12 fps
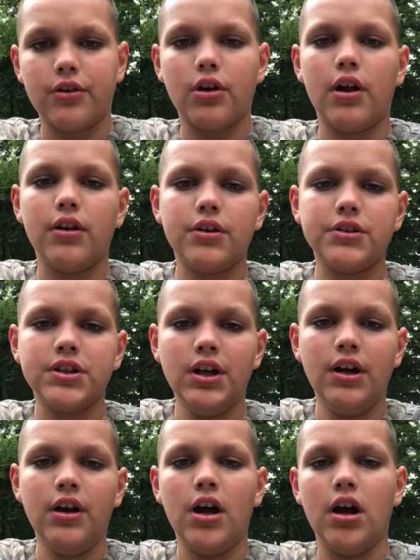crawlers,
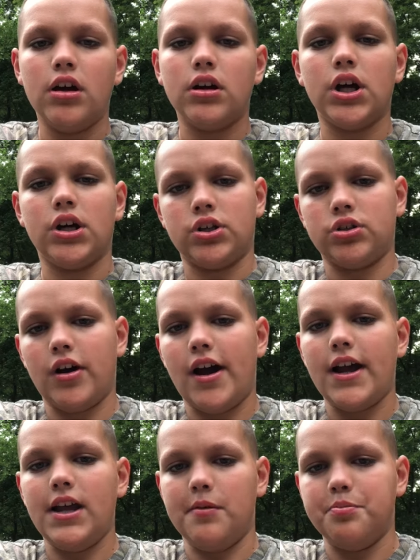
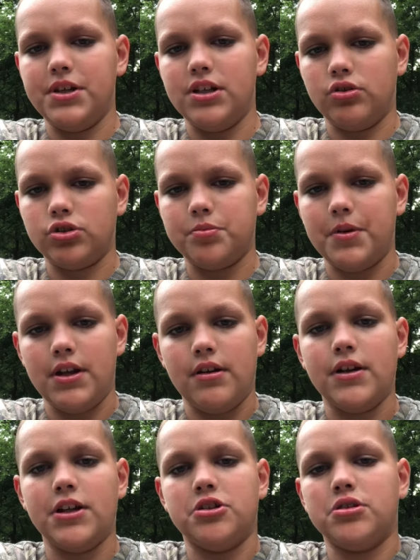try a beetle spin.
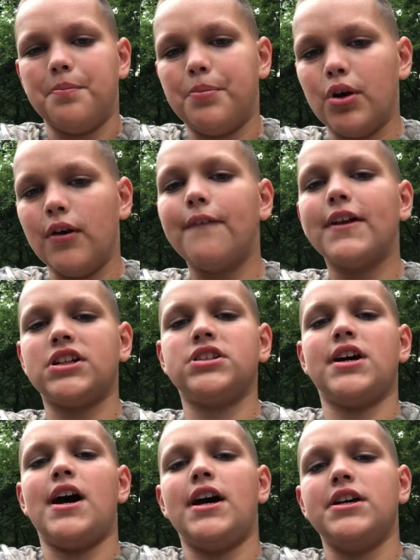It's the perfect
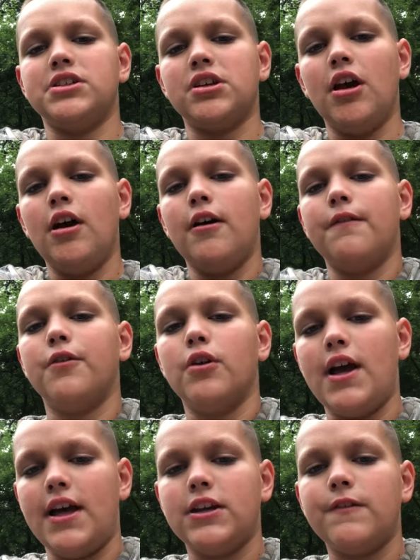size for
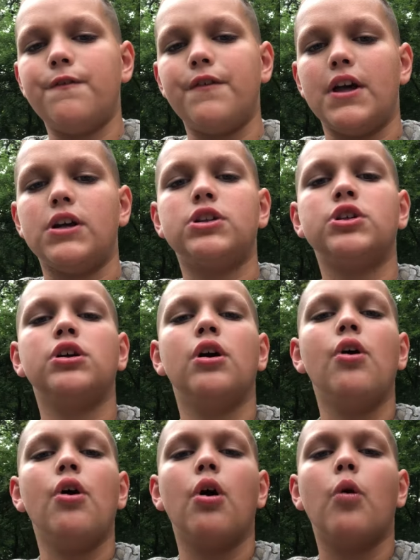any fish.
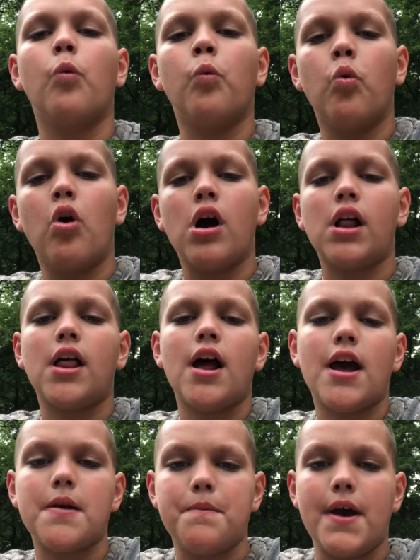
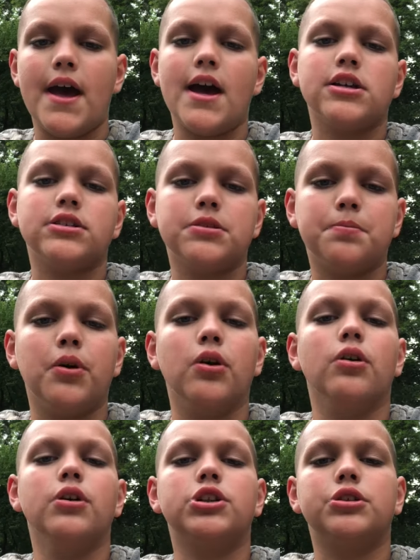Walleye, bass,
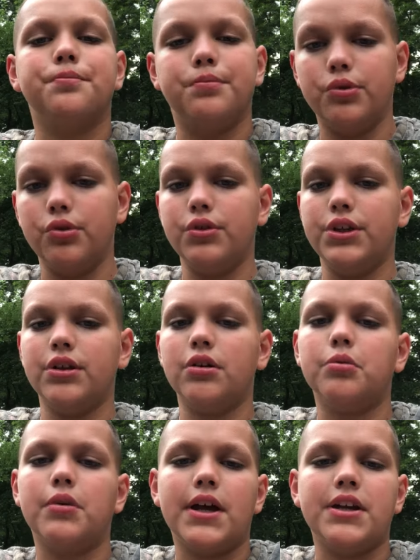perch,
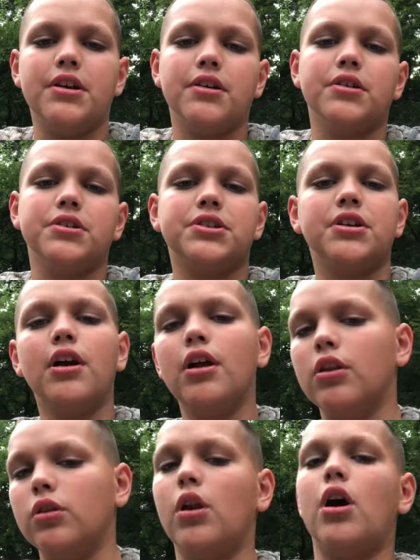bluegill, red ears,
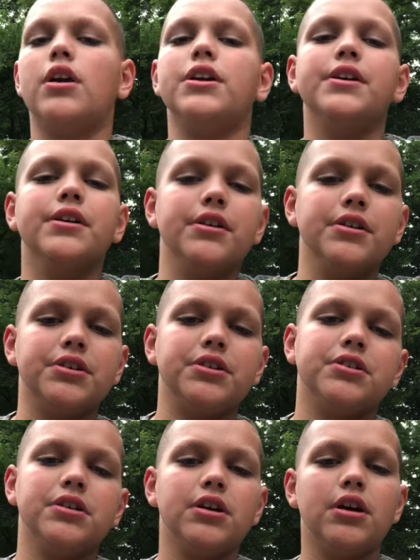lawn
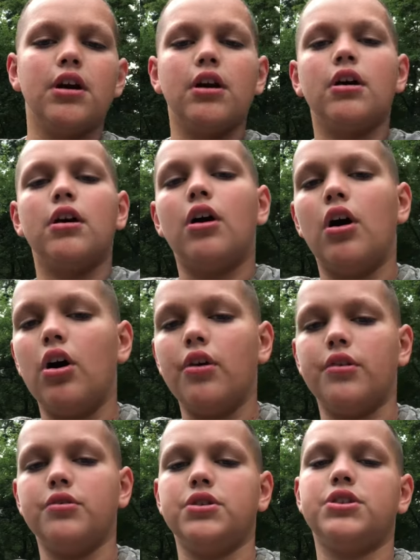ears, all
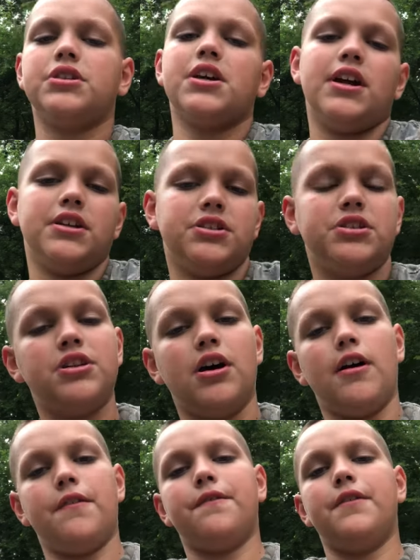those kind of
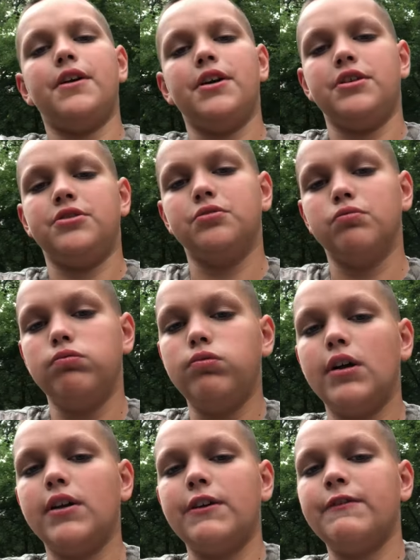stuff. It's
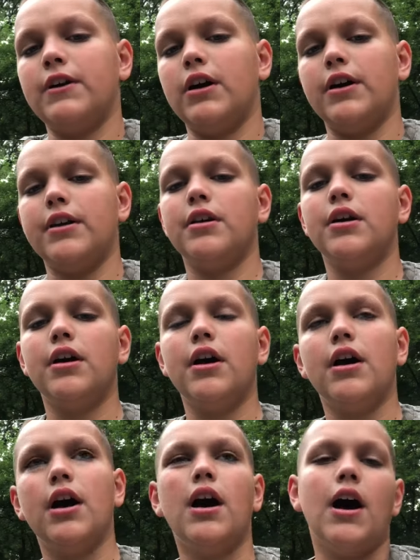really fun.
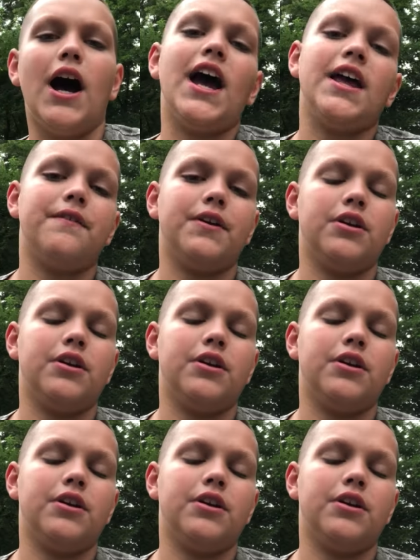I even